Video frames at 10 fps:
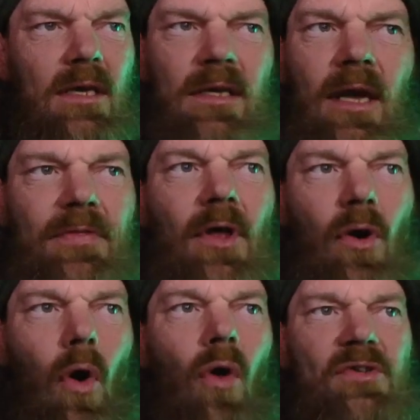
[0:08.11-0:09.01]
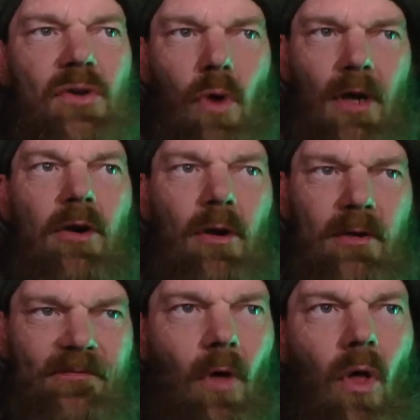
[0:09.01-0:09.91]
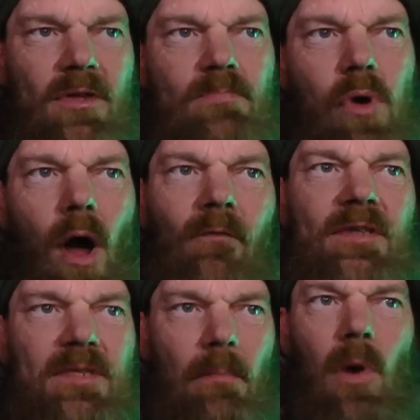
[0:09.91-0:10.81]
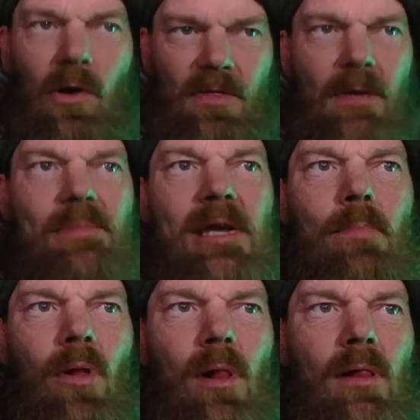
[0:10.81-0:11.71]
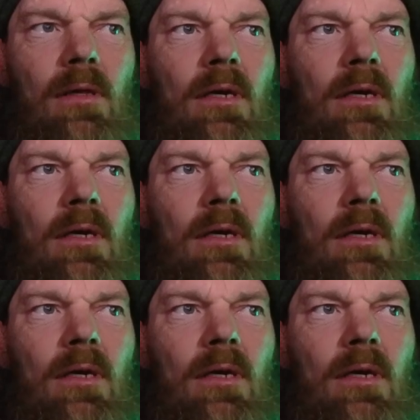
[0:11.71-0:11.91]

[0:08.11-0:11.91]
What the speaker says: Yet there also occurred false prophets among the people,